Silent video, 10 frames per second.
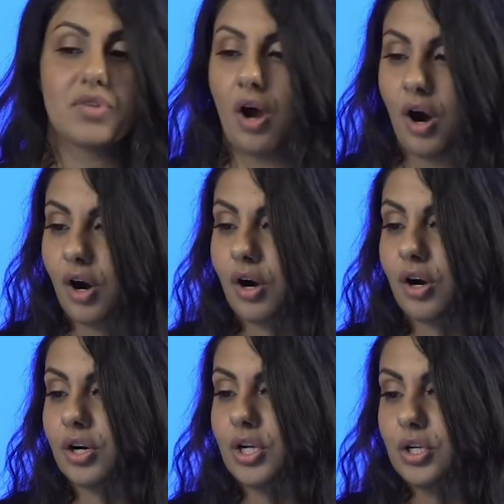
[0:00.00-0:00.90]

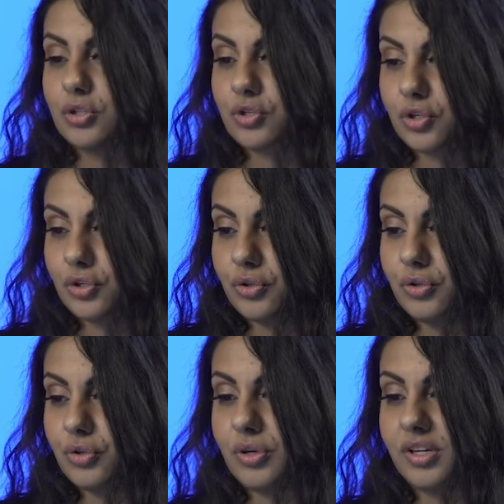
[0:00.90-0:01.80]
our
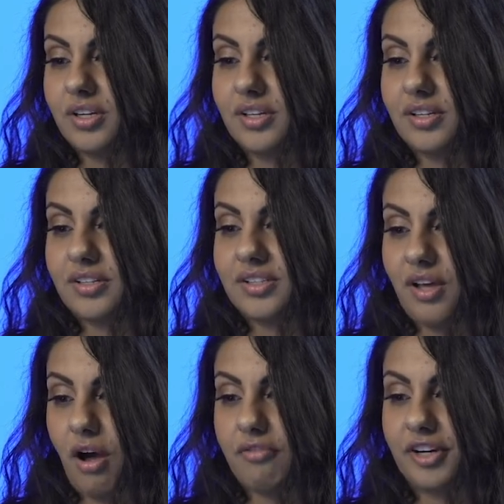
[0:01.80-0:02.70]
true
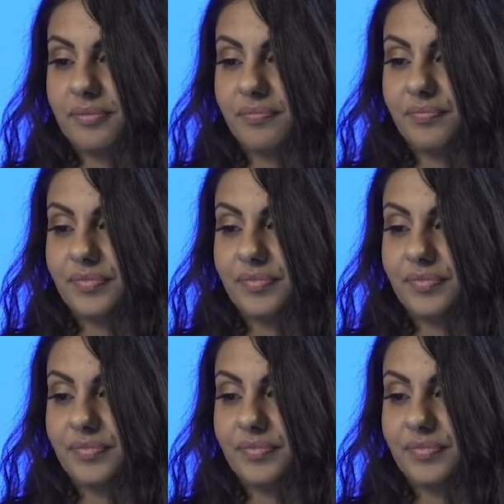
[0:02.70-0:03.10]
sovereign.